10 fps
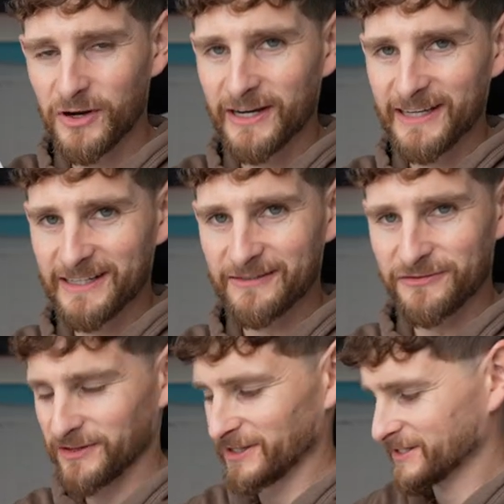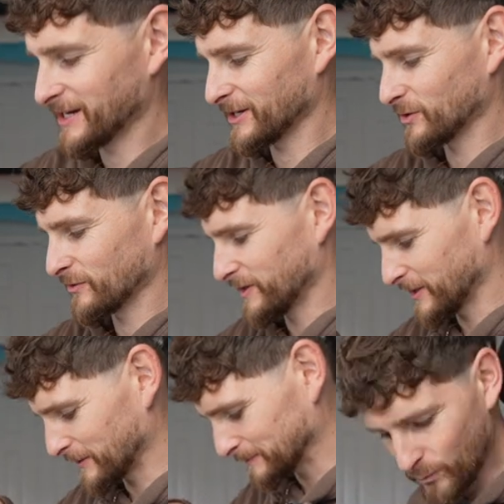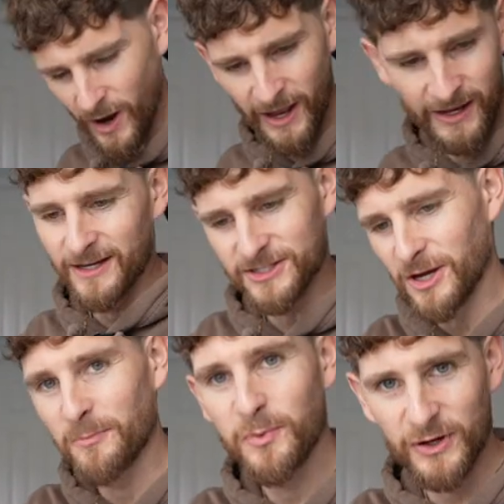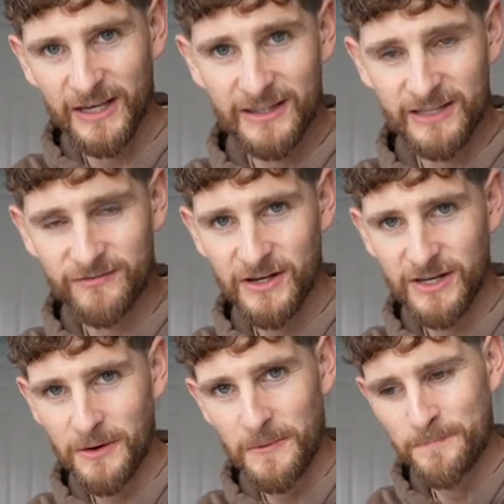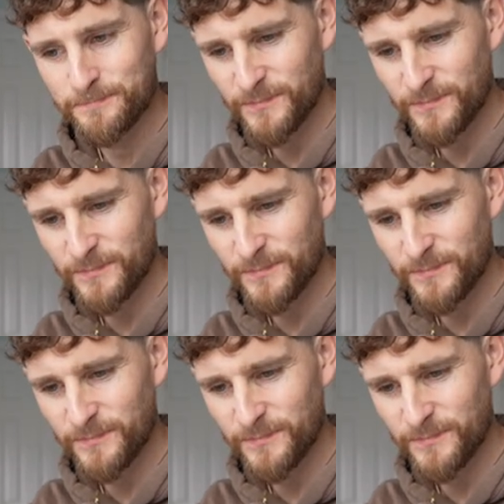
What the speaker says: gonna lead in for the TikTok video, where at some point in this video,